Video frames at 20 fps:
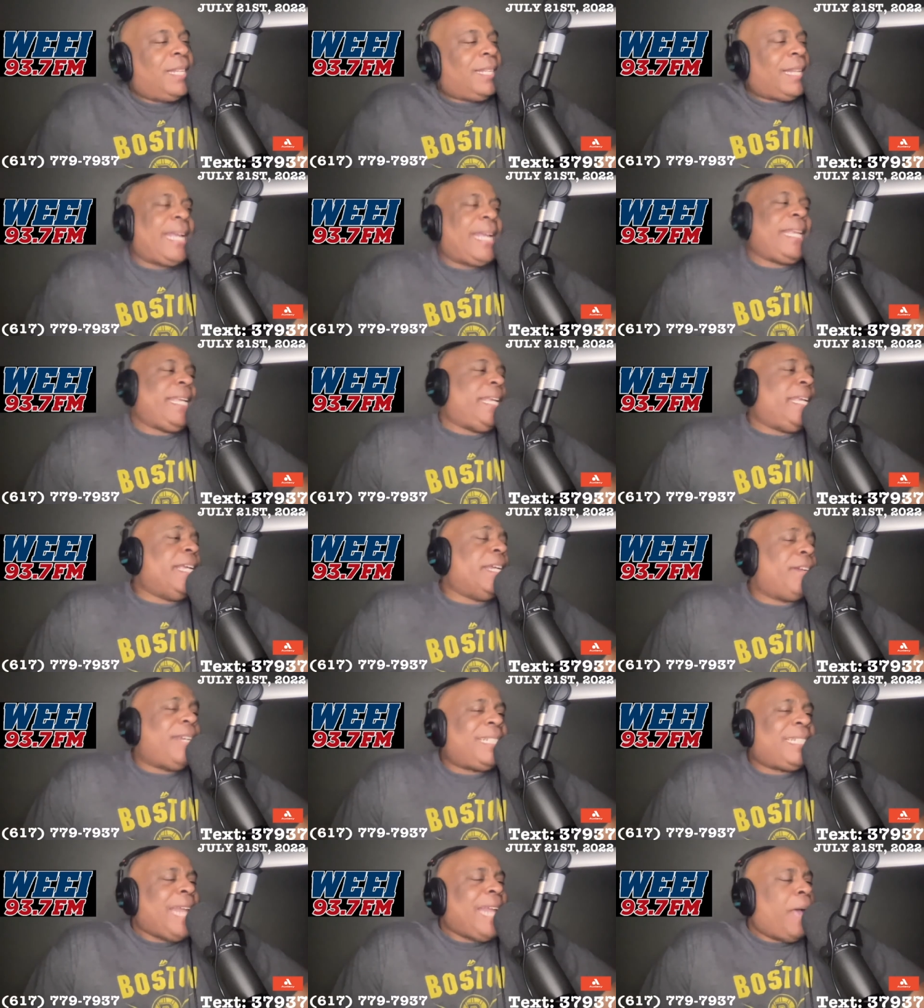Like
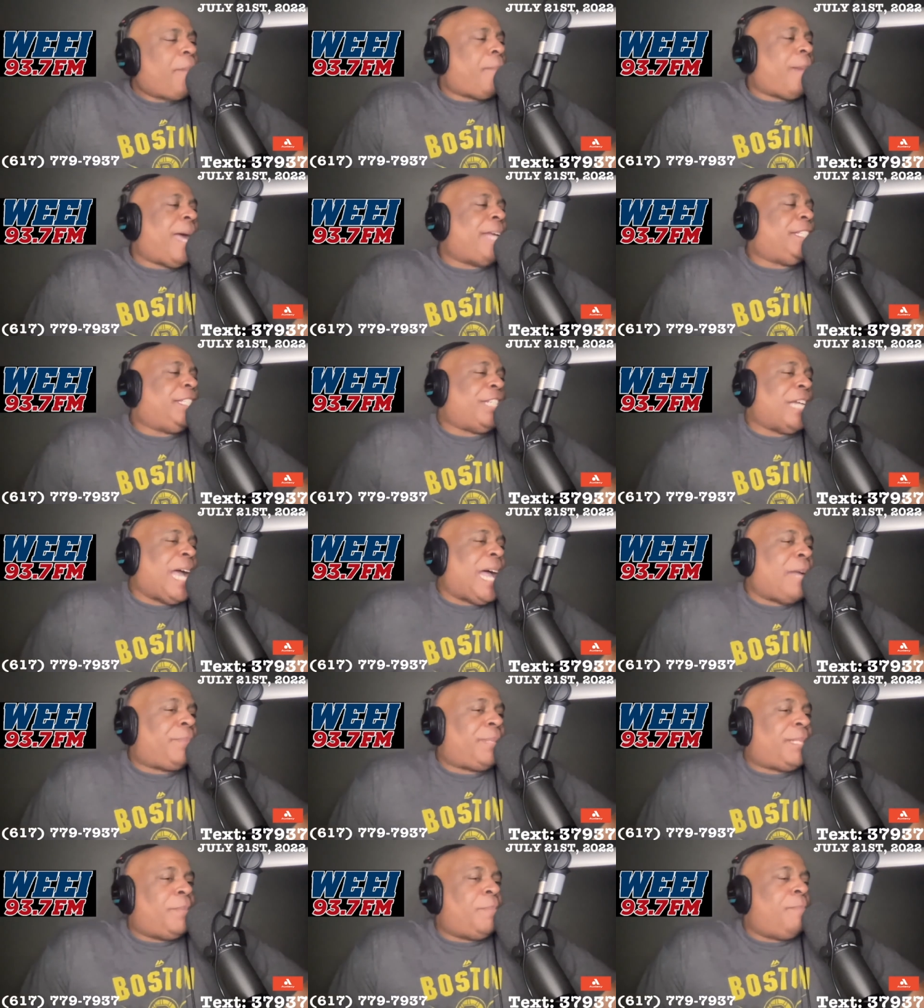here, it's not my
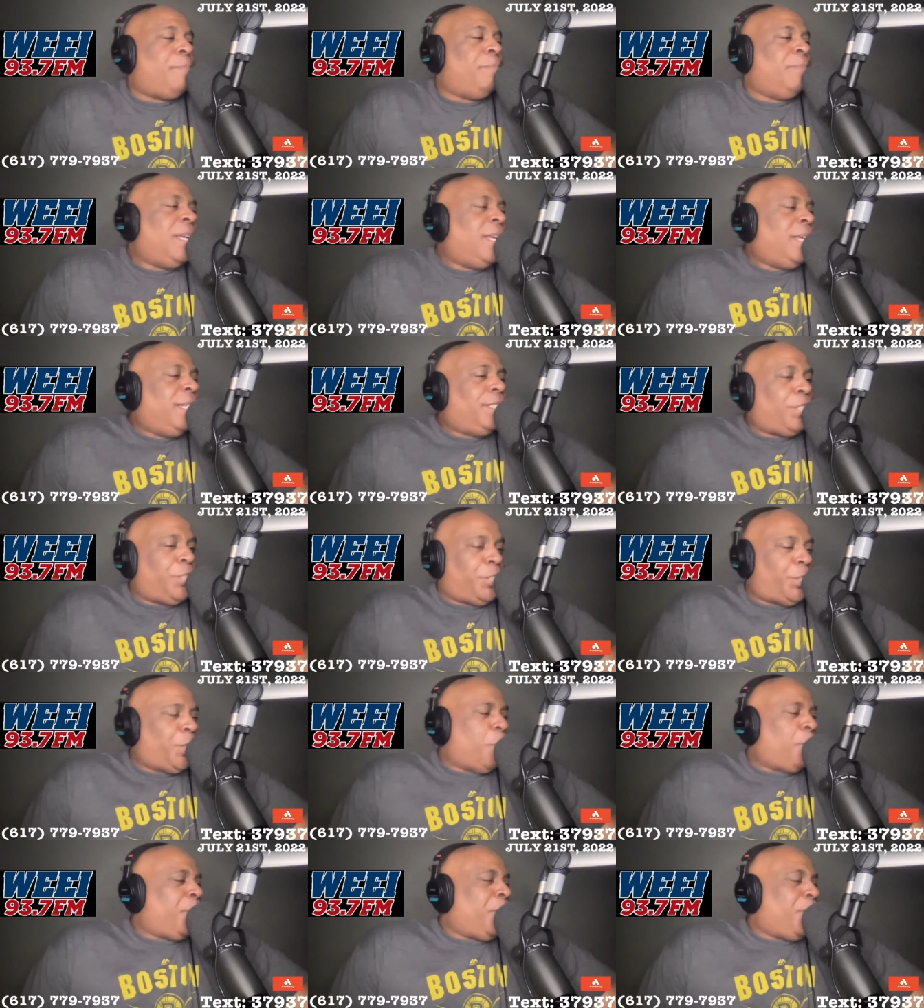job to
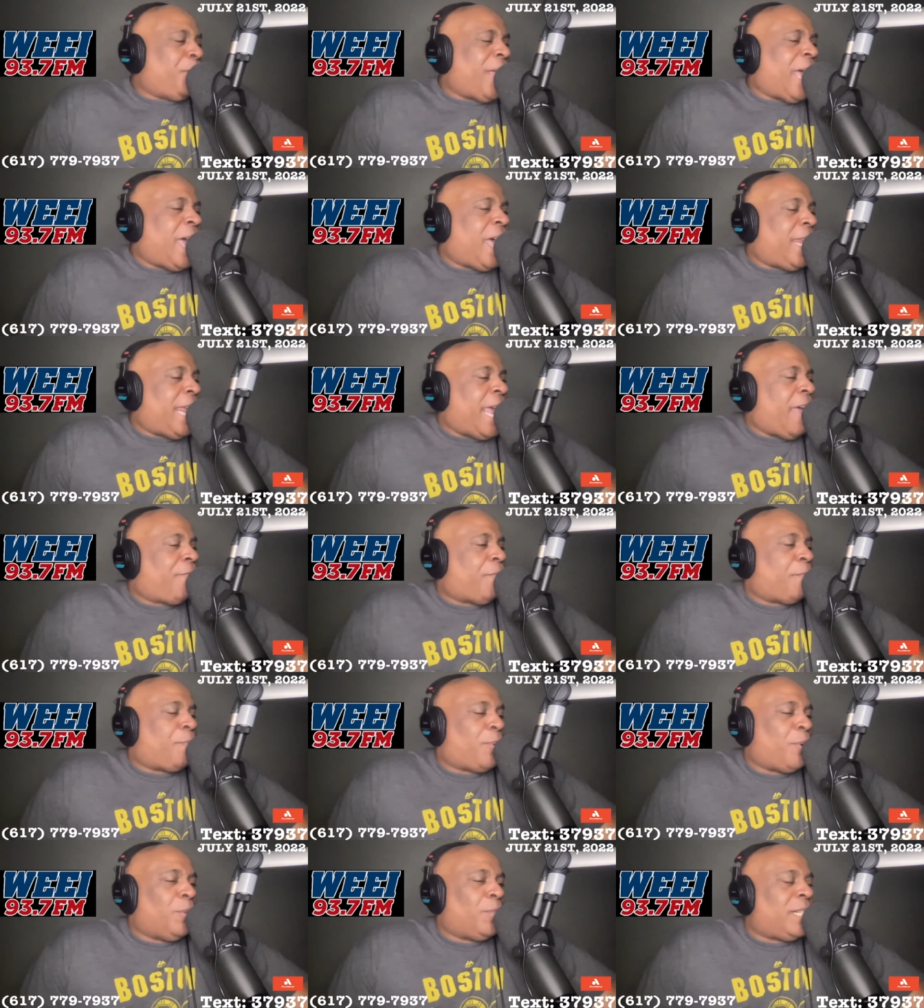show people how to have
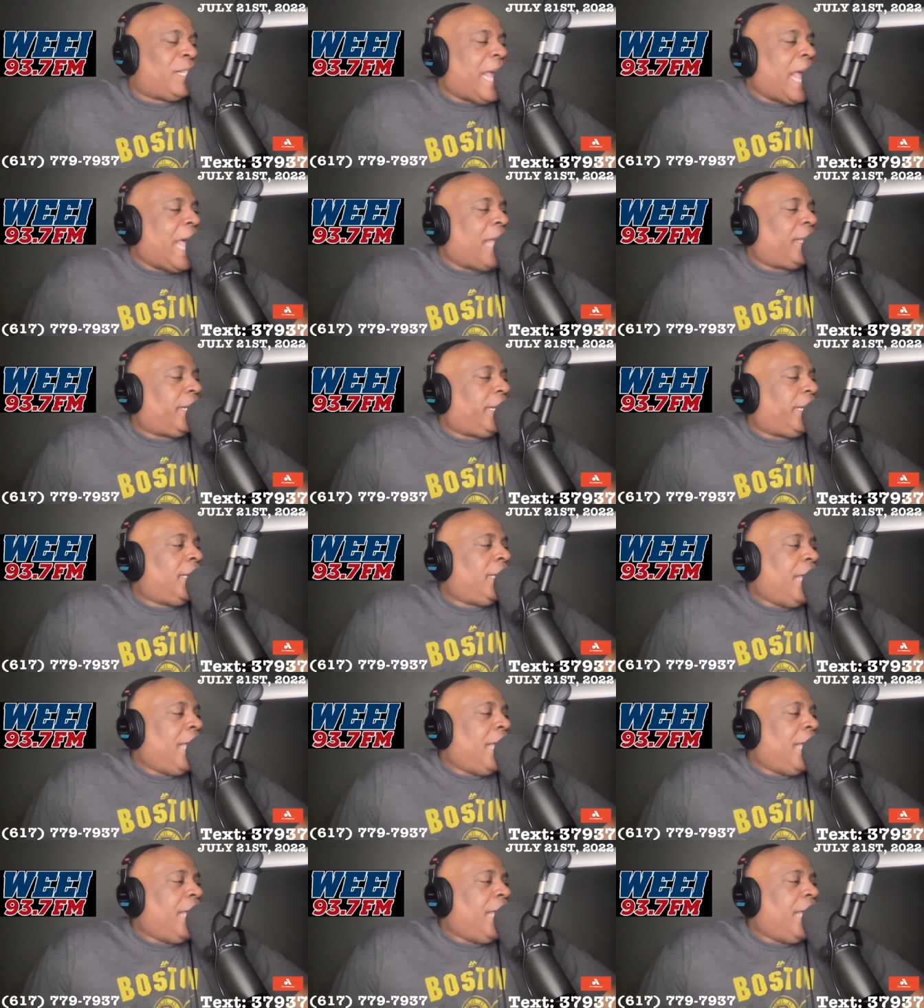a personality.